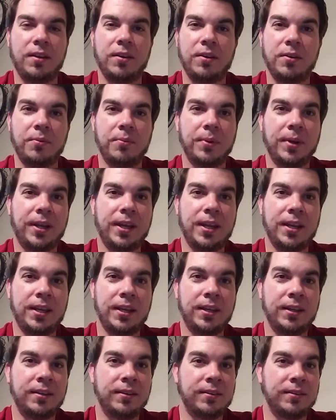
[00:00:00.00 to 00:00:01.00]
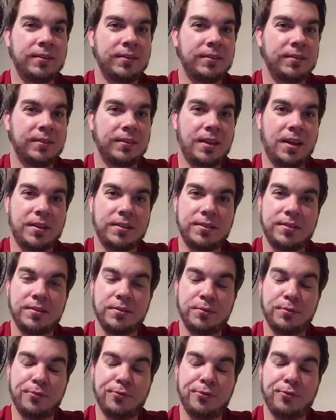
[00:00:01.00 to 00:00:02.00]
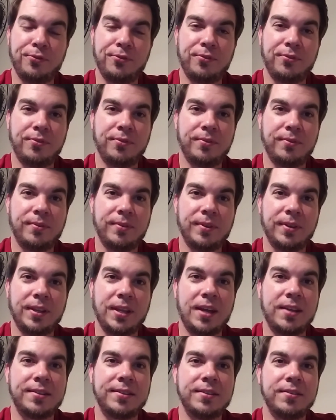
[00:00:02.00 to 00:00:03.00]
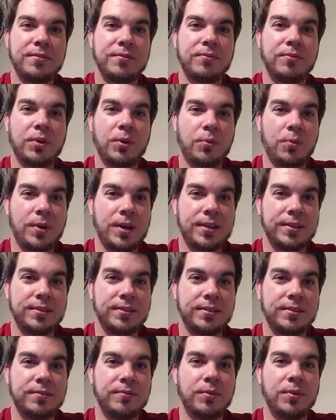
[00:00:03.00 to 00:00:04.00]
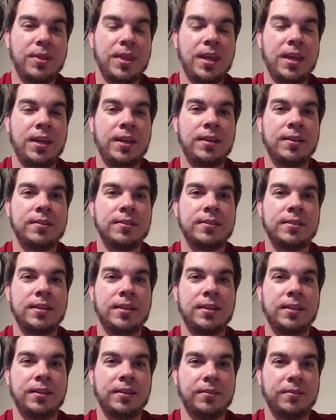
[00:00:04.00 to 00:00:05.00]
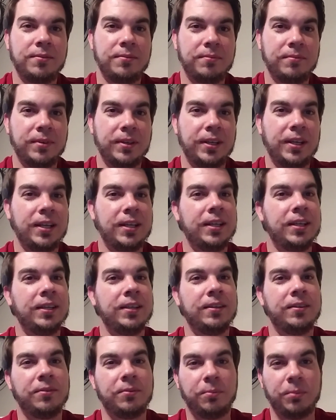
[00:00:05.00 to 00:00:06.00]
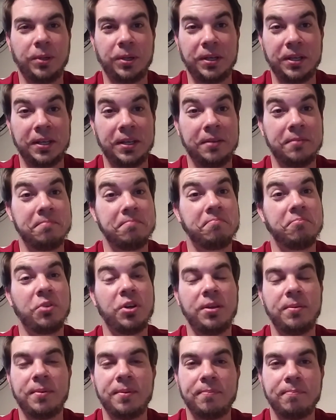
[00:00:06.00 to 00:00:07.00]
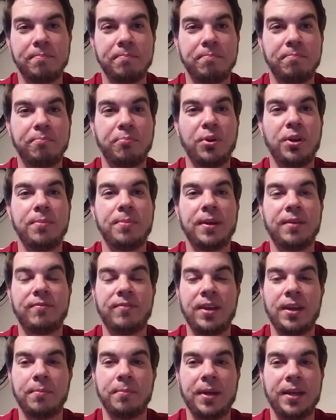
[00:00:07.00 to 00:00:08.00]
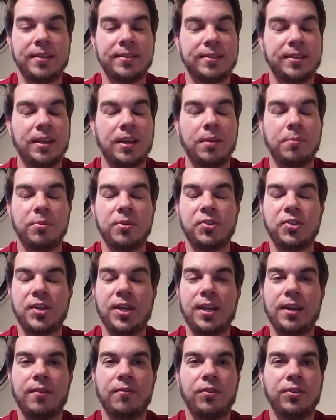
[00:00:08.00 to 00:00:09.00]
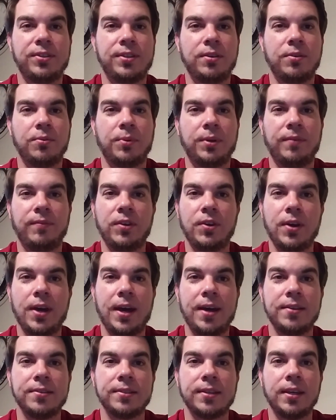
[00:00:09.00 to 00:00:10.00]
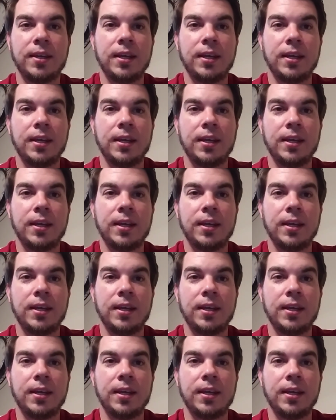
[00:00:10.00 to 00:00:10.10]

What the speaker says: We're getting lots of requests for things, and we're getting a pretty big fan base, and I appreciate every single one of you guys.